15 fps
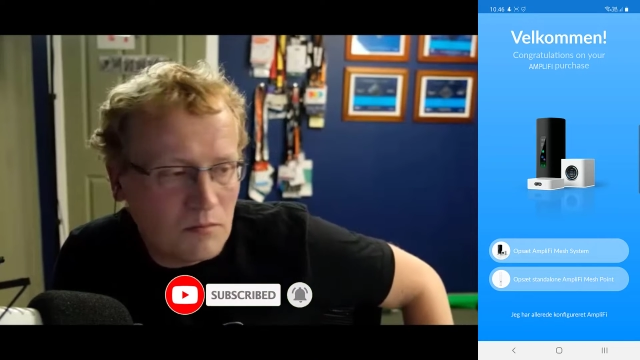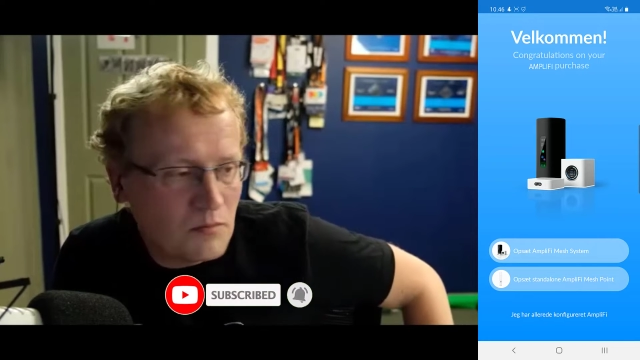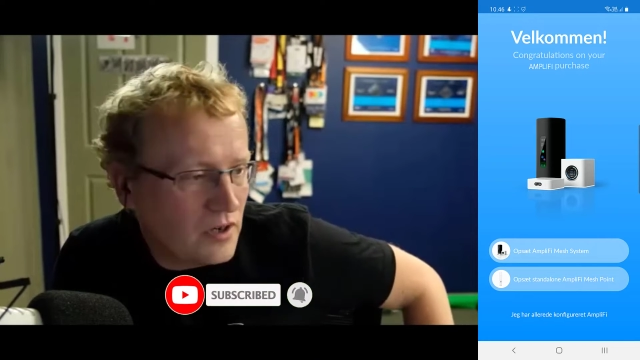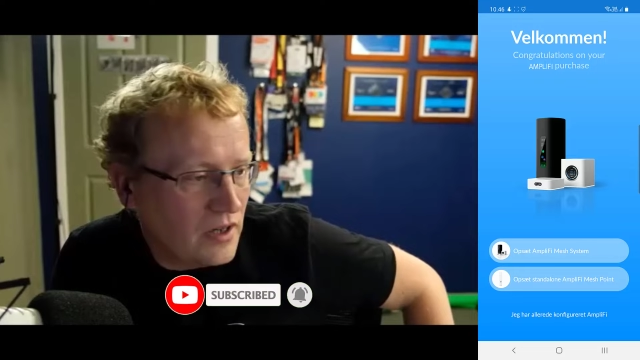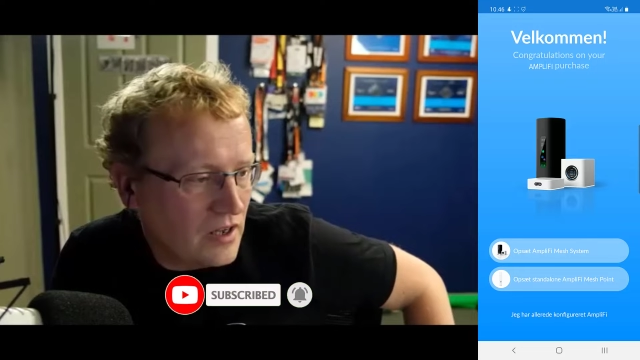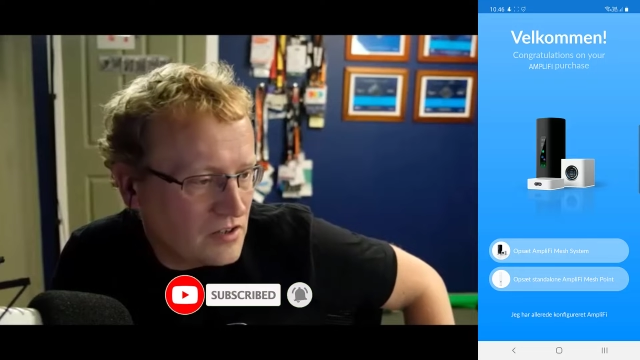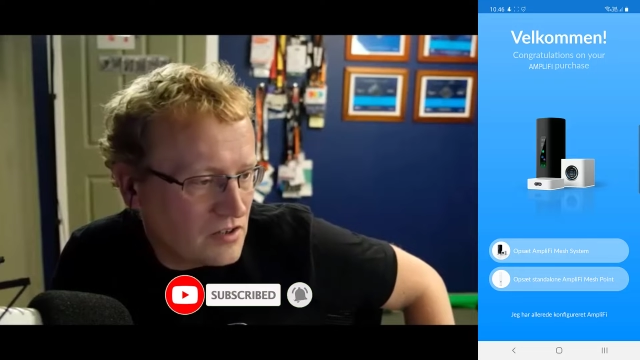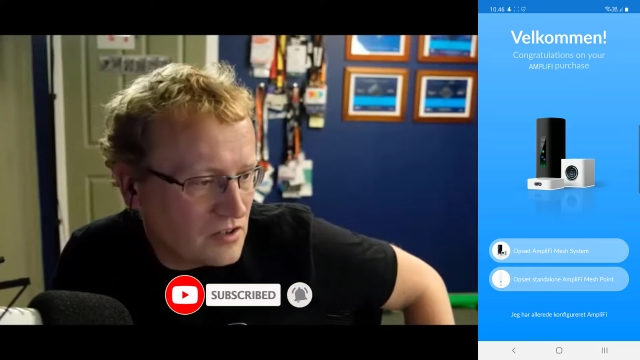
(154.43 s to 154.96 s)

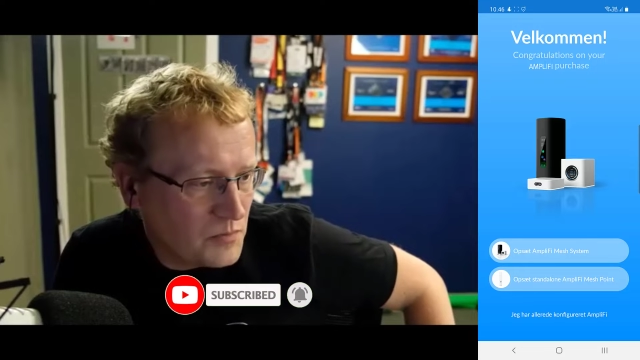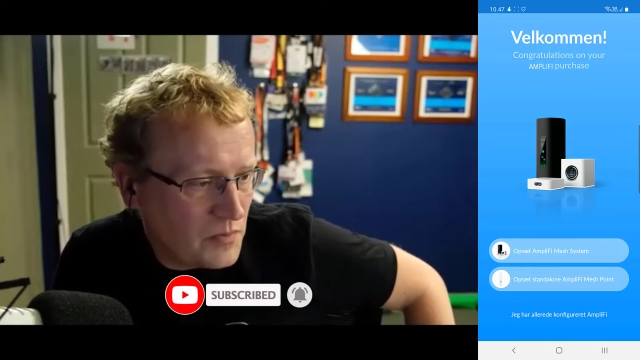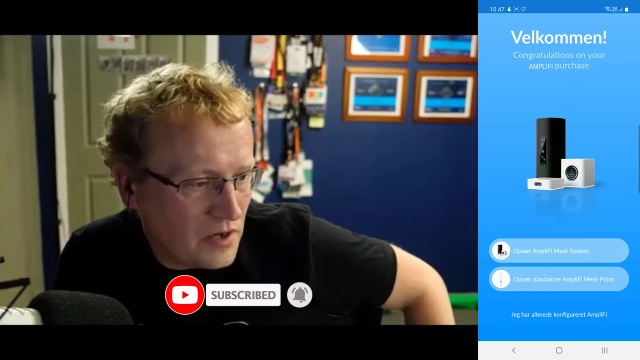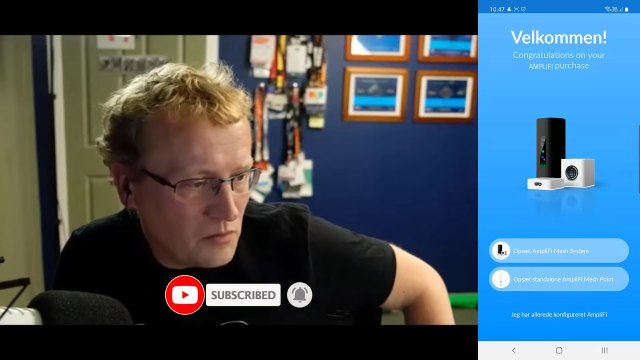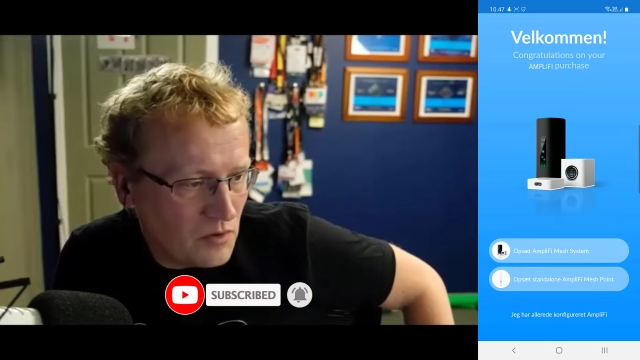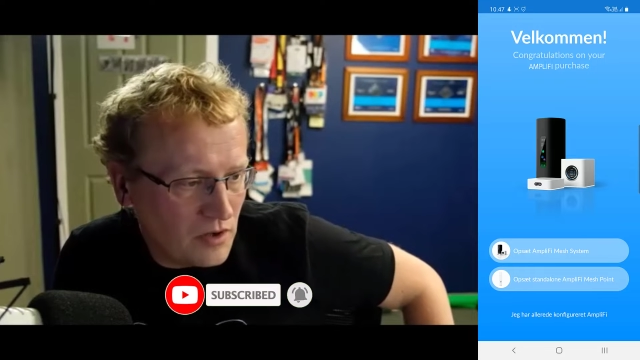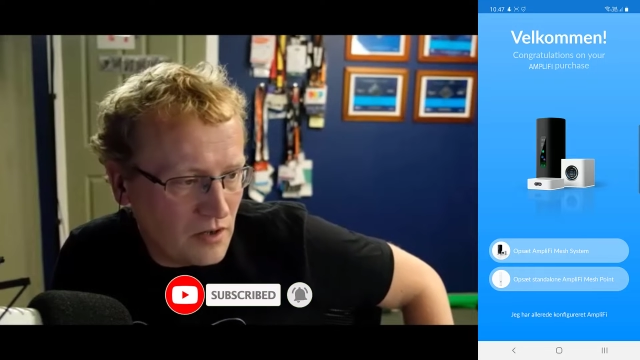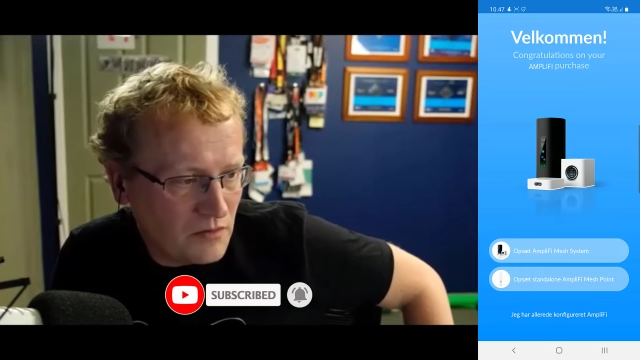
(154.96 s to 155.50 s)
But I
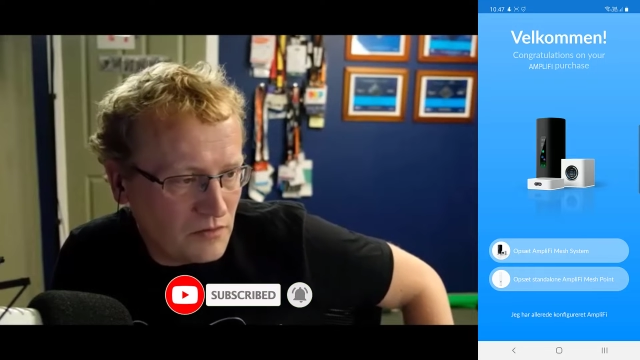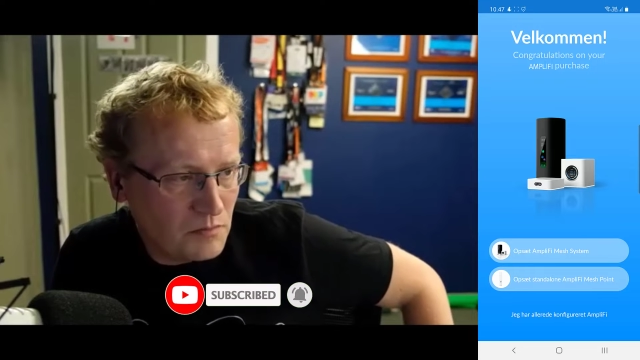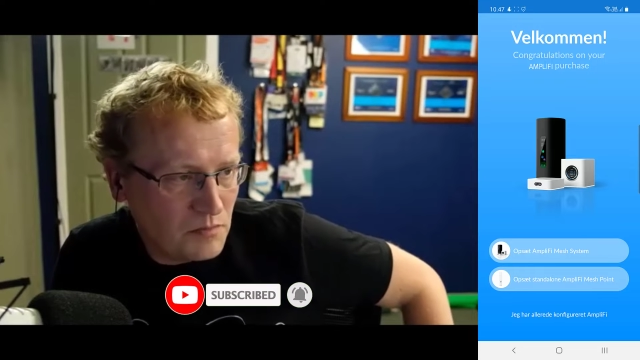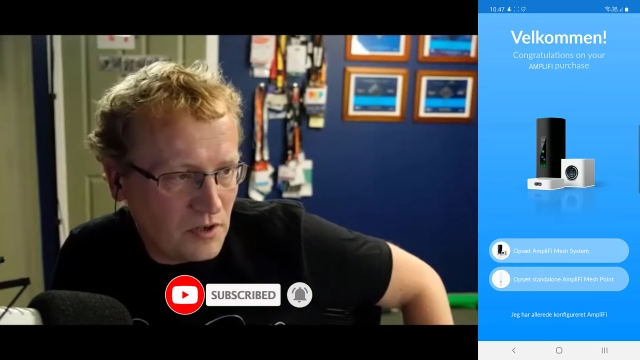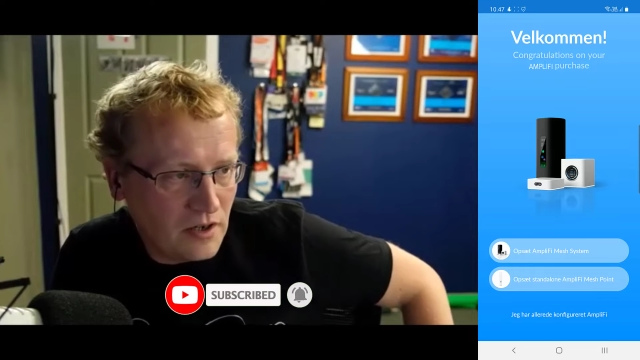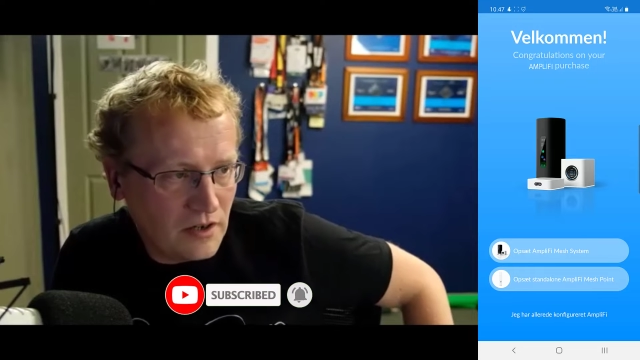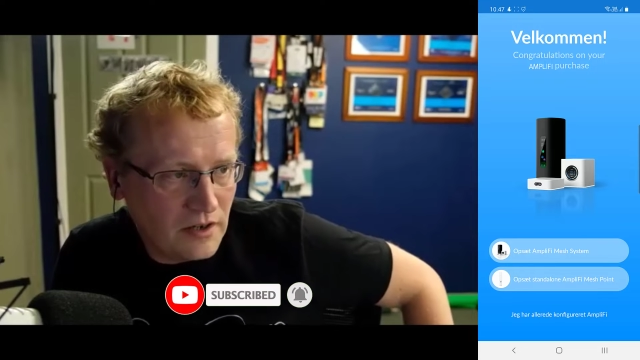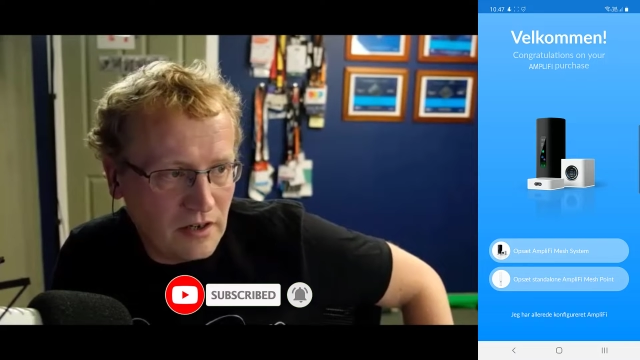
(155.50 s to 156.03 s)
suspect we're going to have to
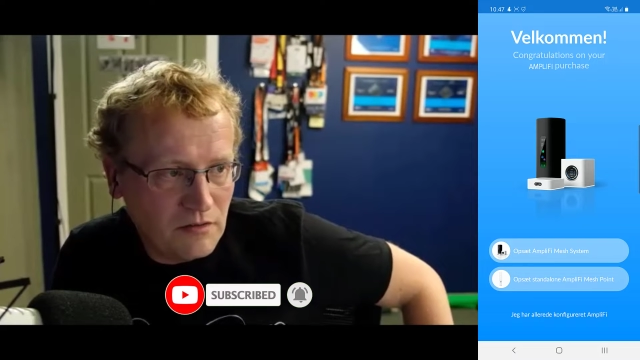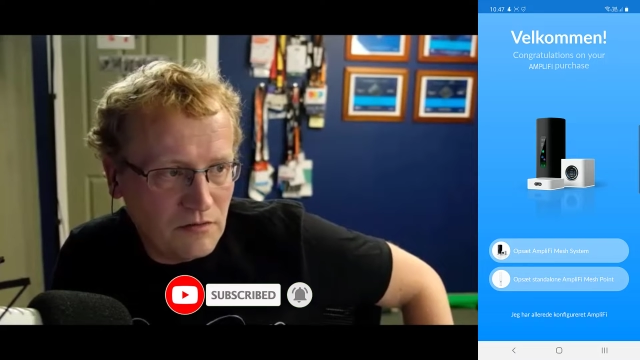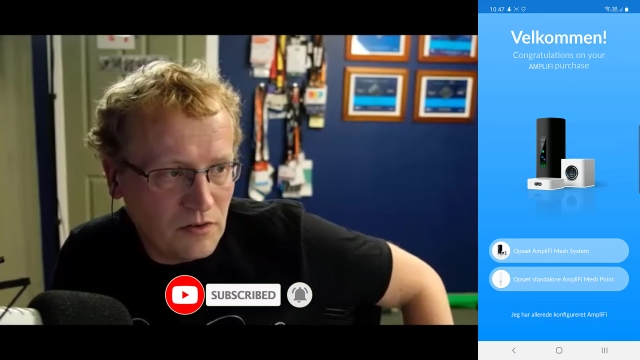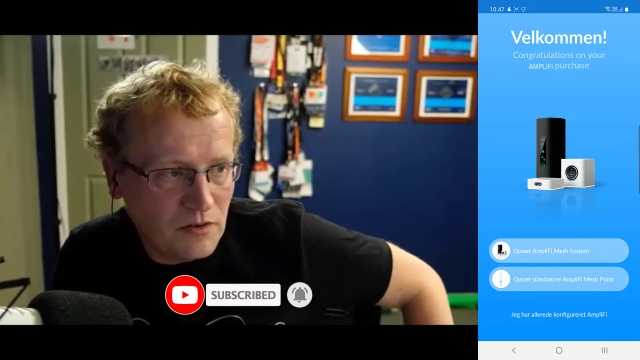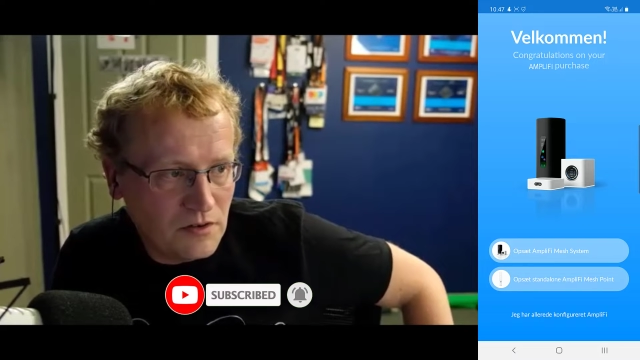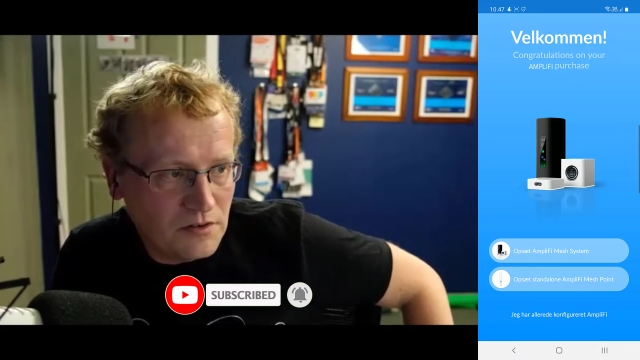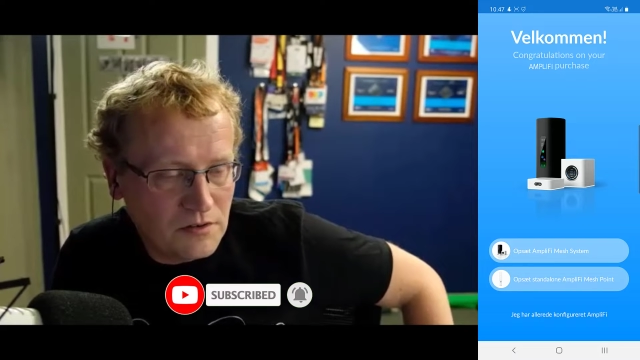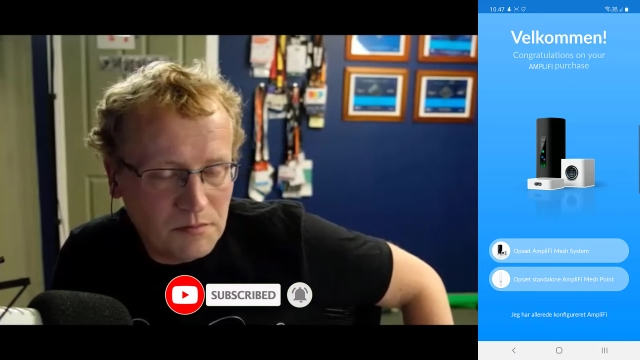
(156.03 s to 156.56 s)
plug it in
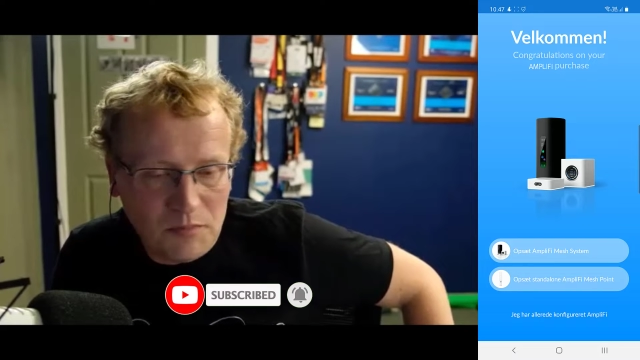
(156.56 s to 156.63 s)
first.